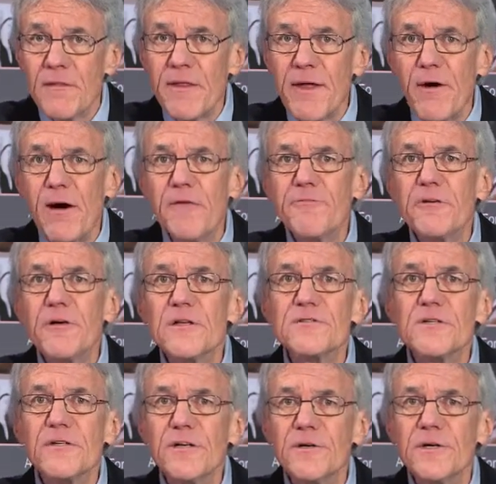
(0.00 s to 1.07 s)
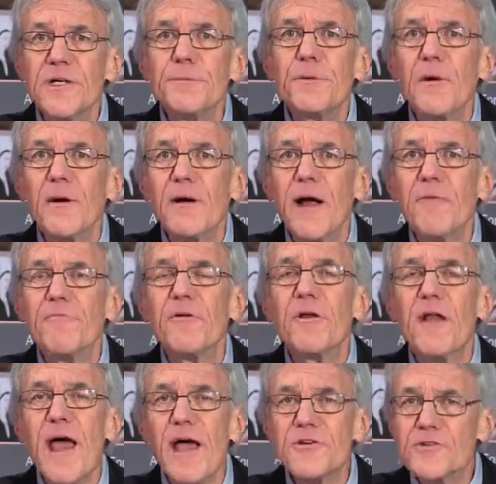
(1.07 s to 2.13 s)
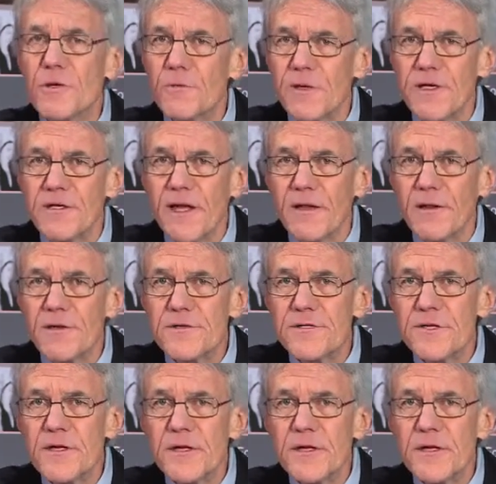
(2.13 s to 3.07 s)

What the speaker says: They offer a security program for national retailers